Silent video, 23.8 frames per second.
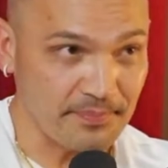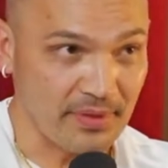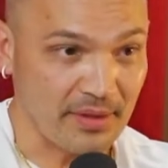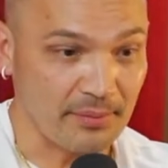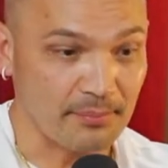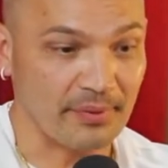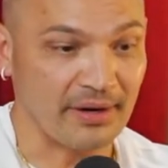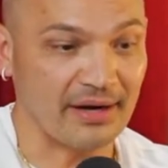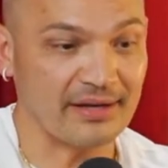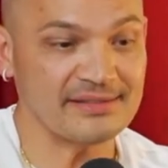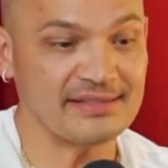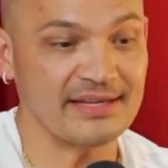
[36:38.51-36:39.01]

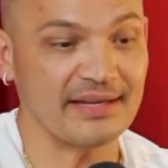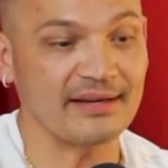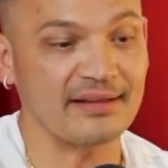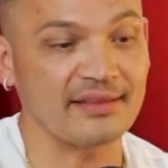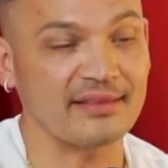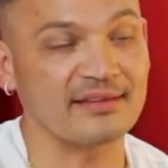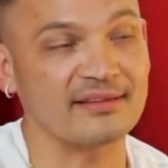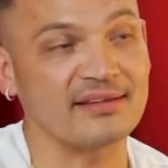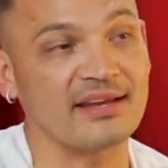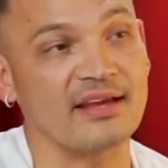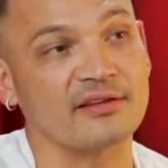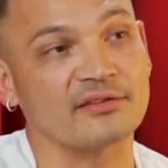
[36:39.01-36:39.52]
But at the end of the
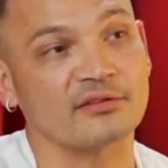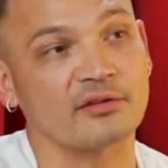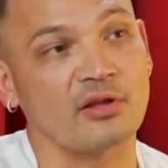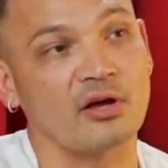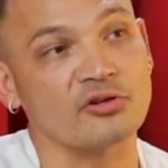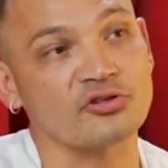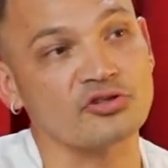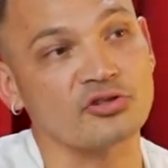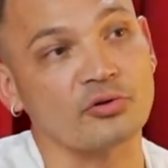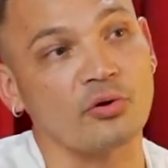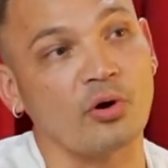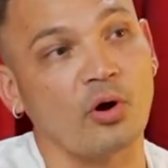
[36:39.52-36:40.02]
day, as long
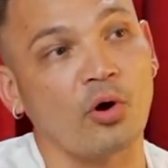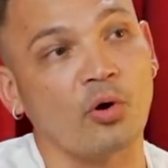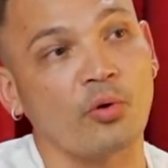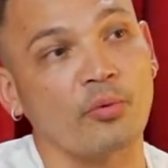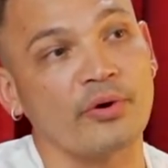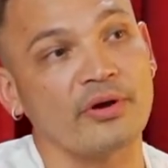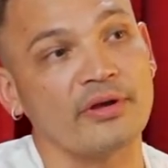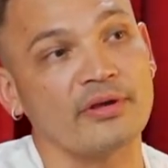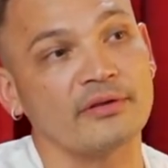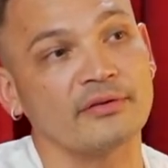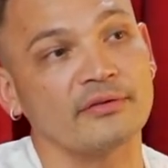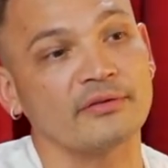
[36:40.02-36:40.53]
as you
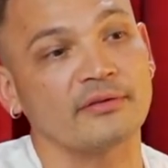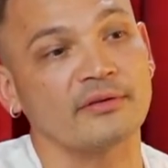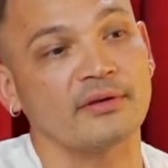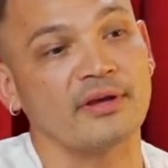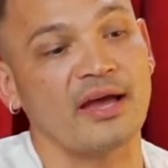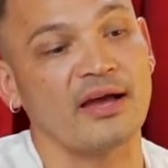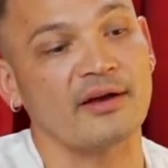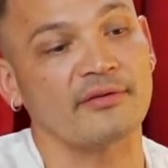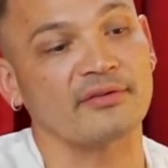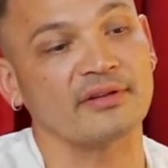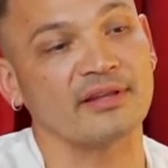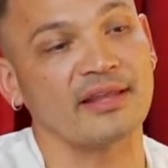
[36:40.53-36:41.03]
always
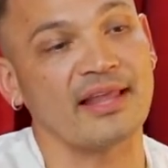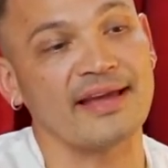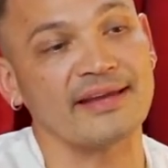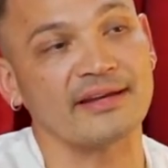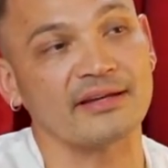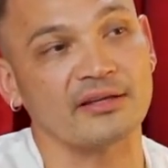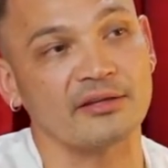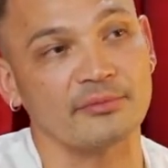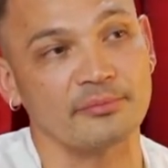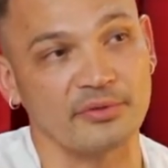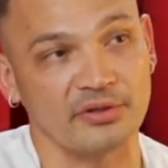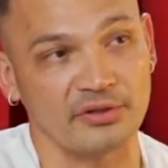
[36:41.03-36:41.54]
have a line of
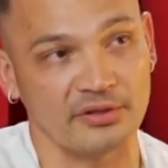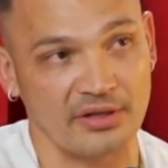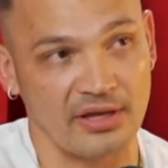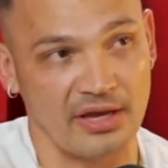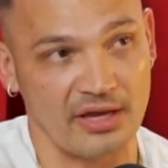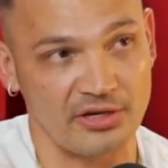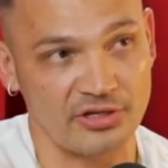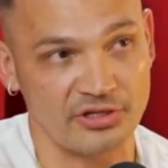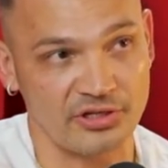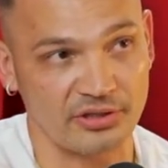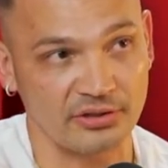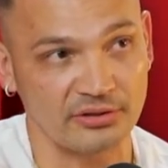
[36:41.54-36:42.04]

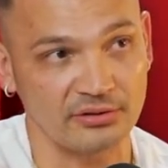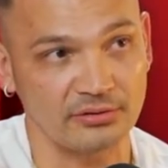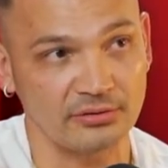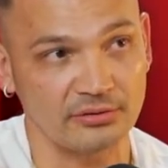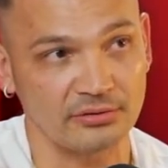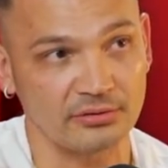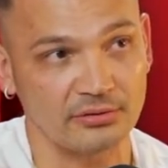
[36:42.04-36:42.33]
communication